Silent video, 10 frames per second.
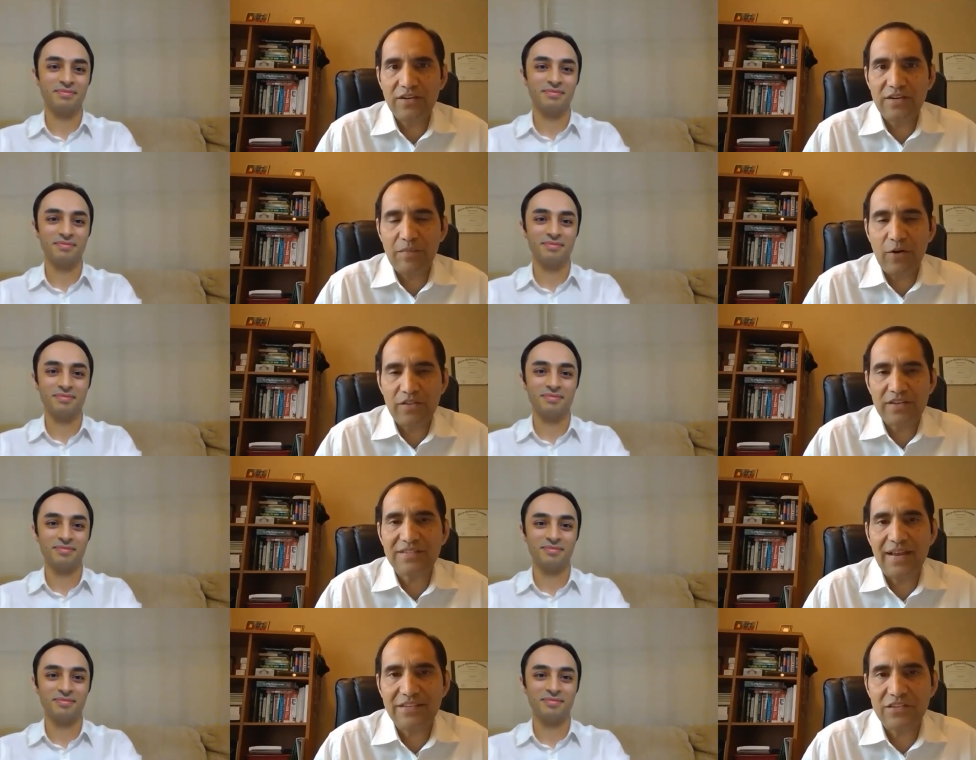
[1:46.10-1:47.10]
Speaker 1: about the
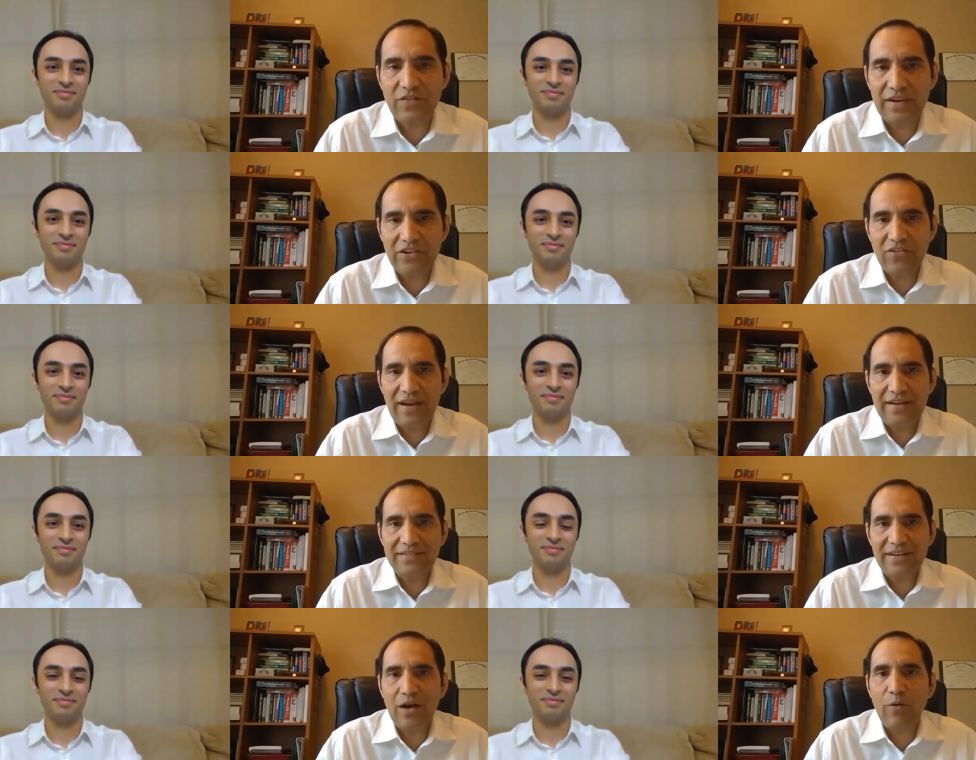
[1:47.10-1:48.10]
science of electrolytes
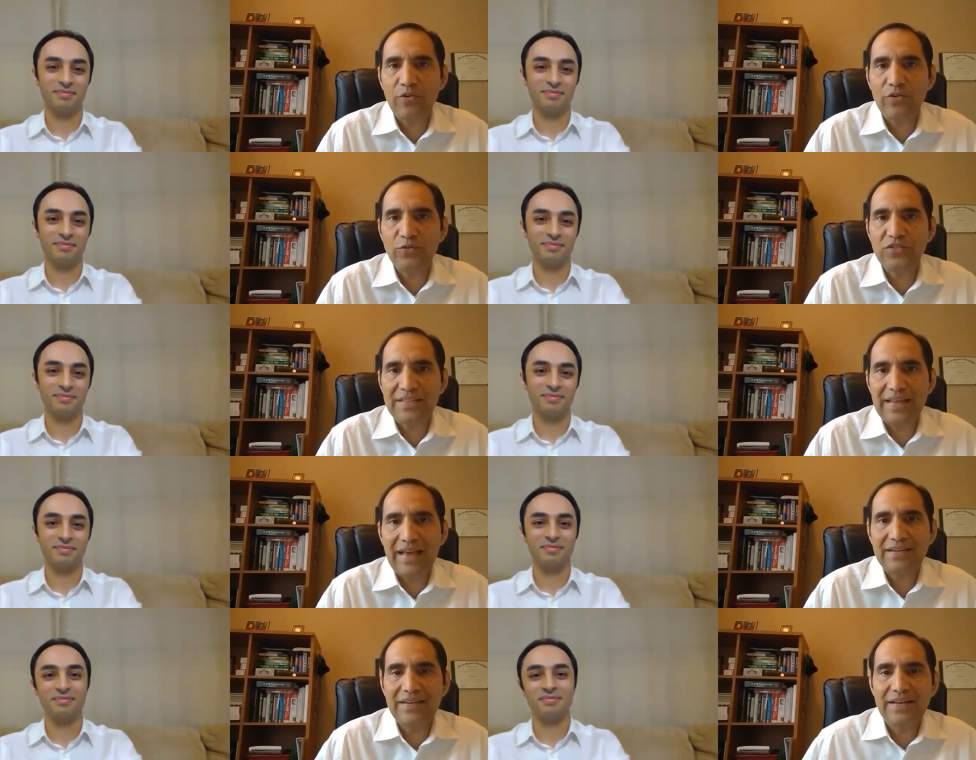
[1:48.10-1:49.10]
and how you are using
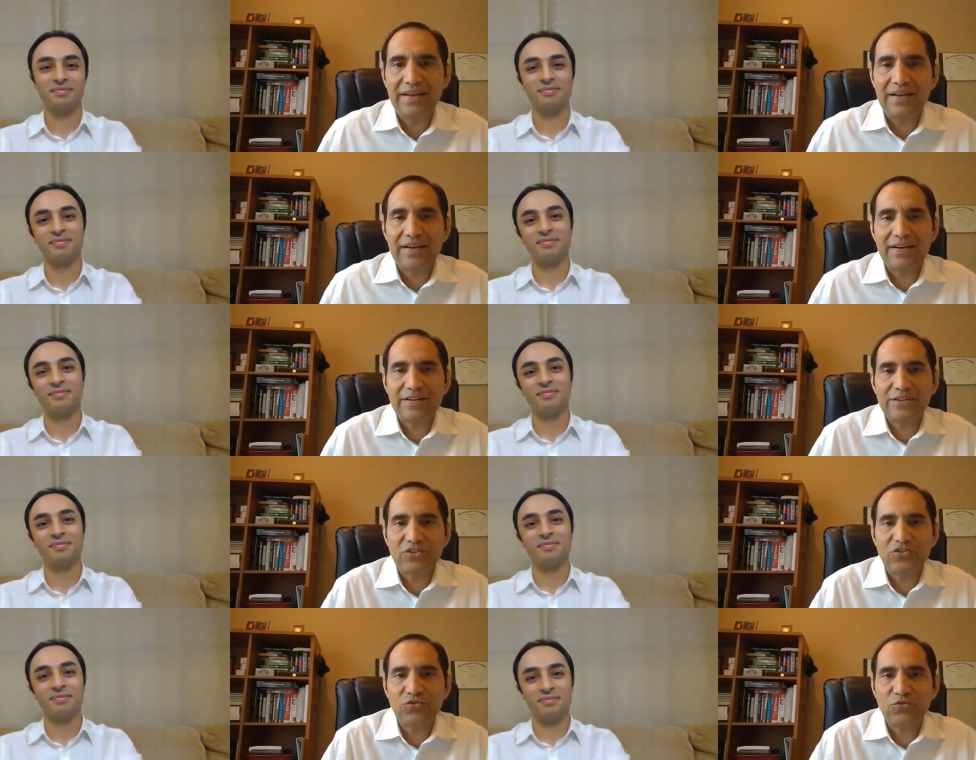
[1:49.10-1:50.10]
that
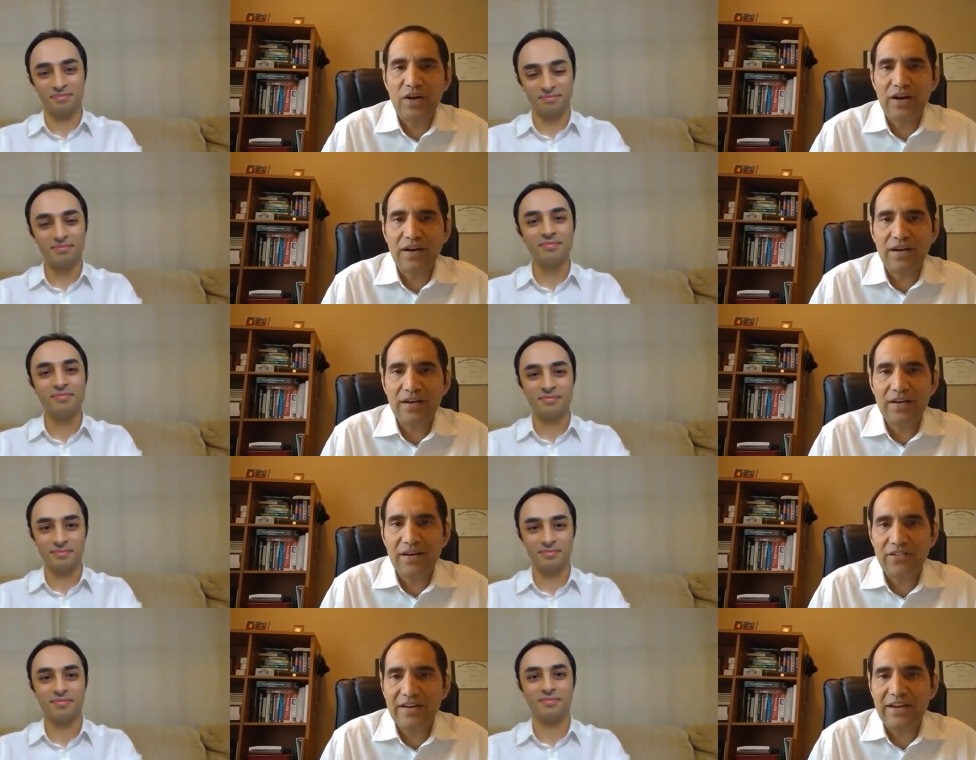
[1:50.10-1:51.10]
to
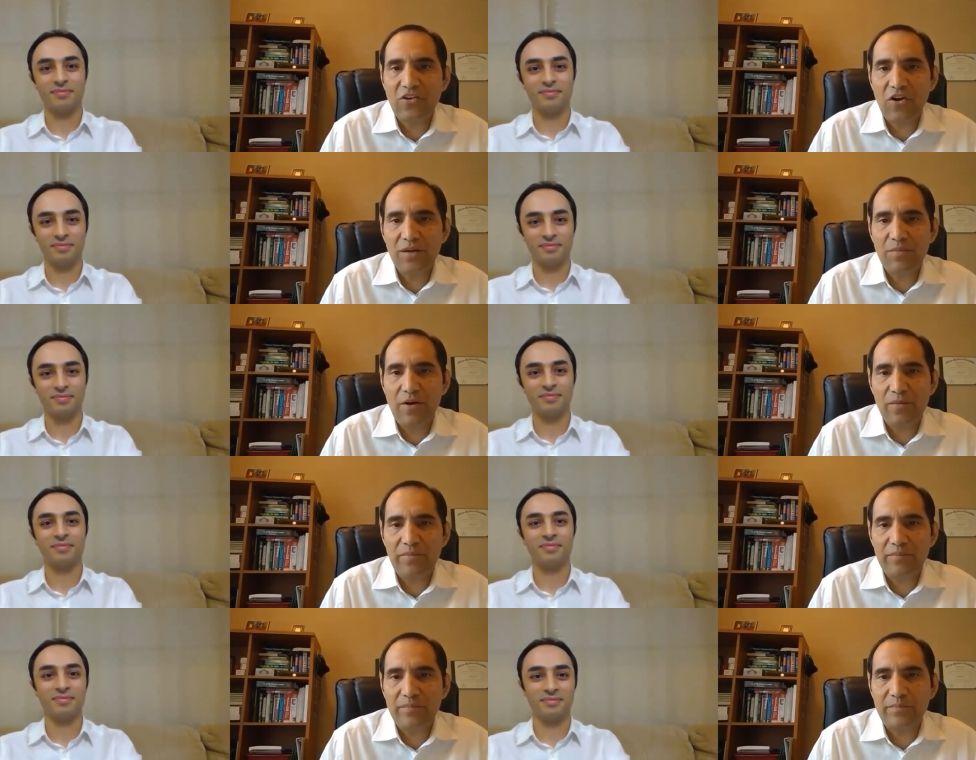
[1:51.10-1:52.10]
really talk about
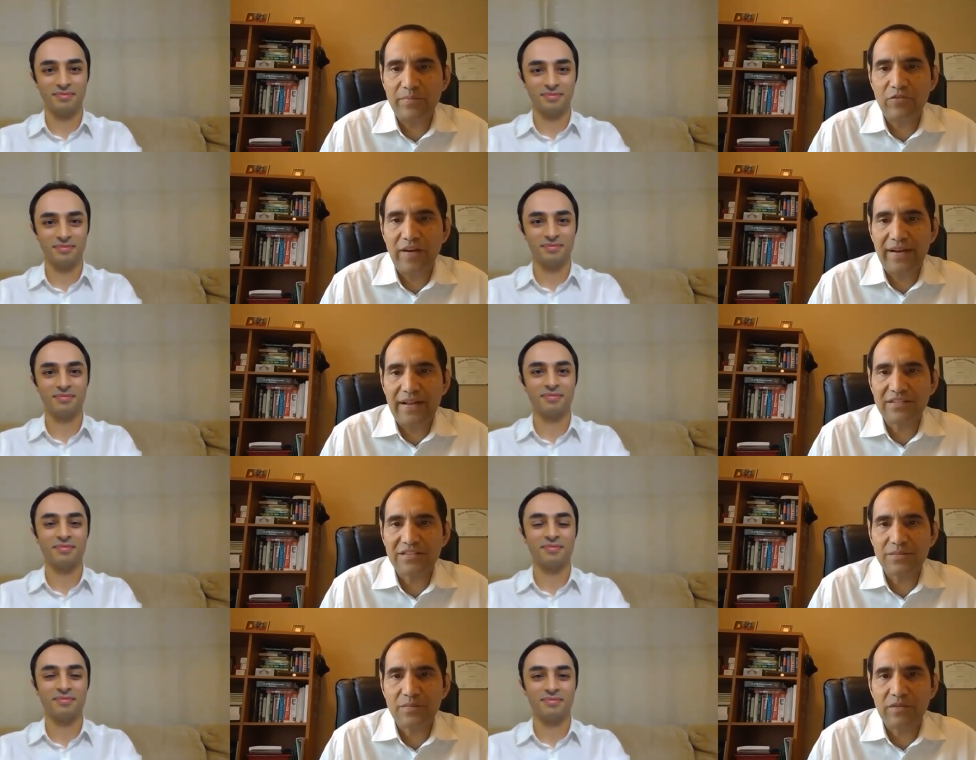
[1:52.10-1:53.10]
providing
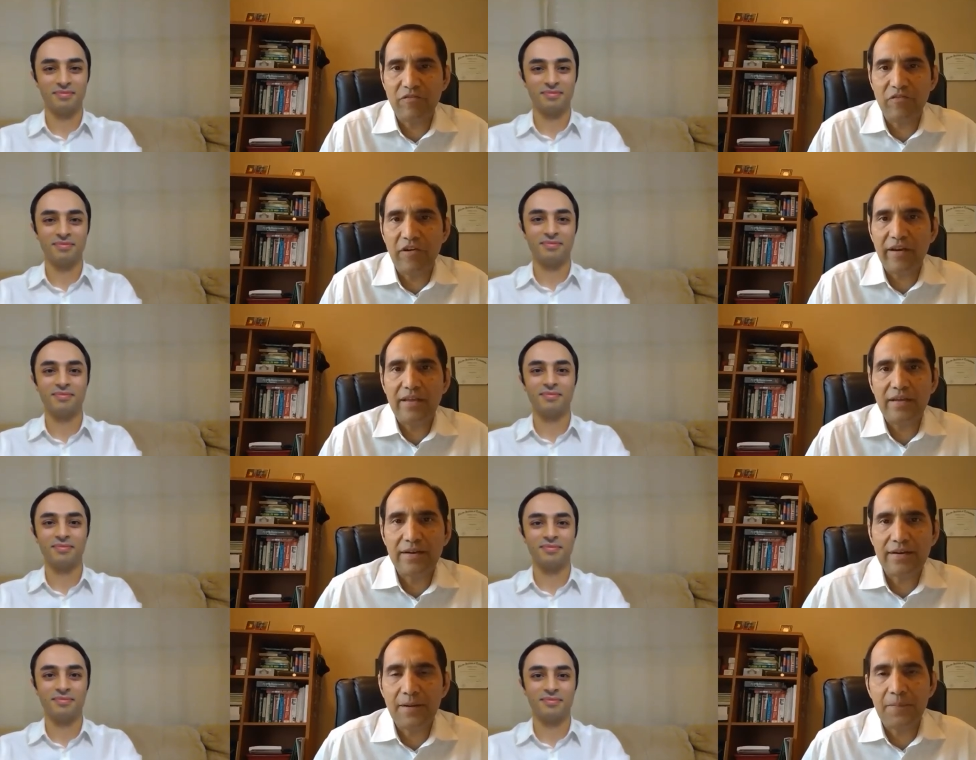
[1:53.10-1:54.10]
some very
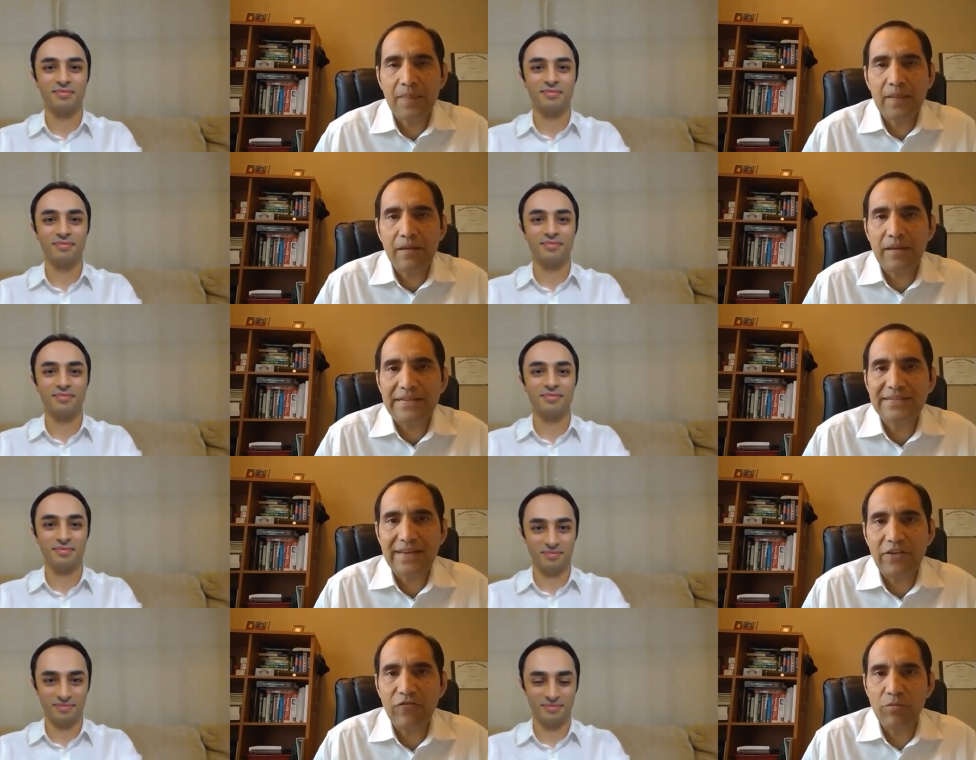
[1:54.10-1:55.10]

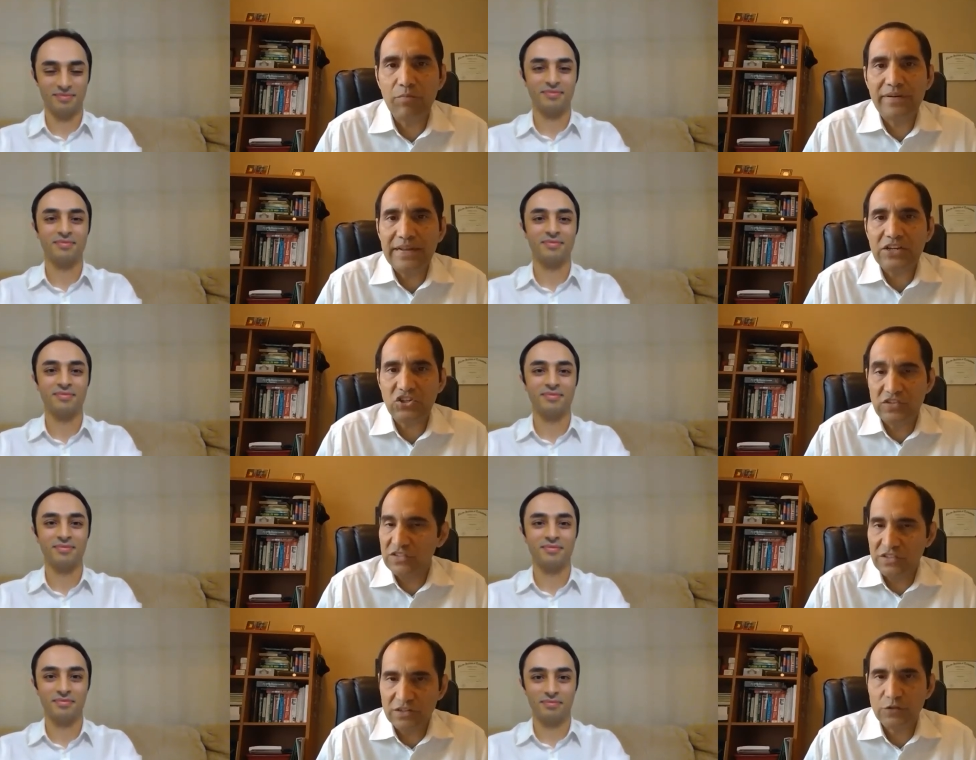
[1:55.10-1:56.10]
insightful predictions
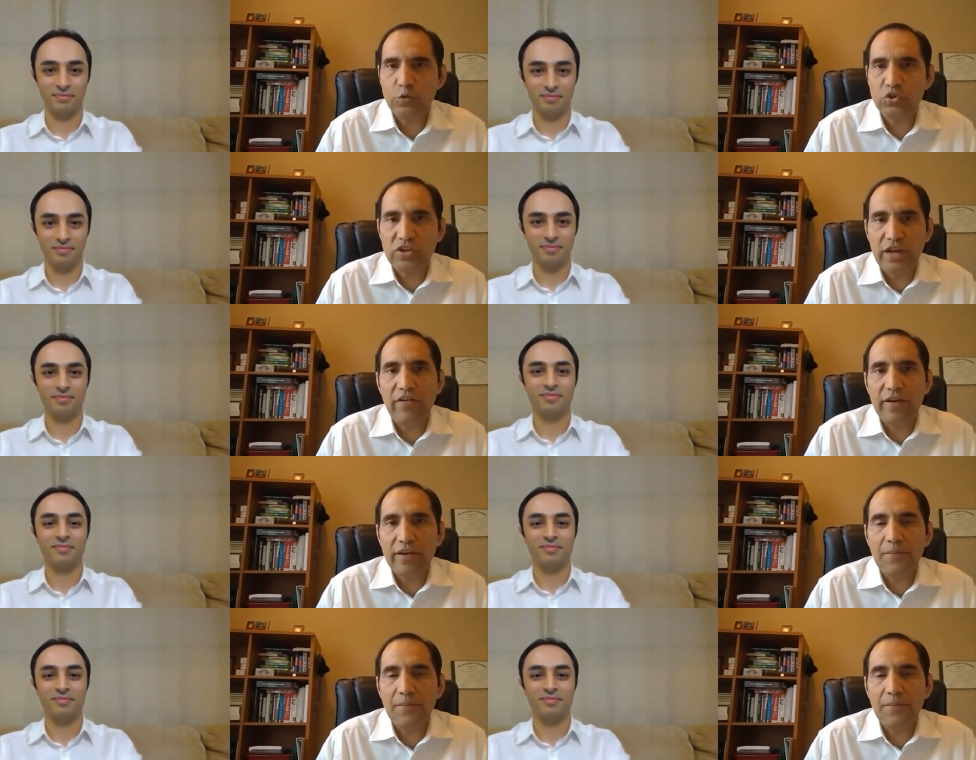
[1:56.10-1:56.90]
in the corrosion area.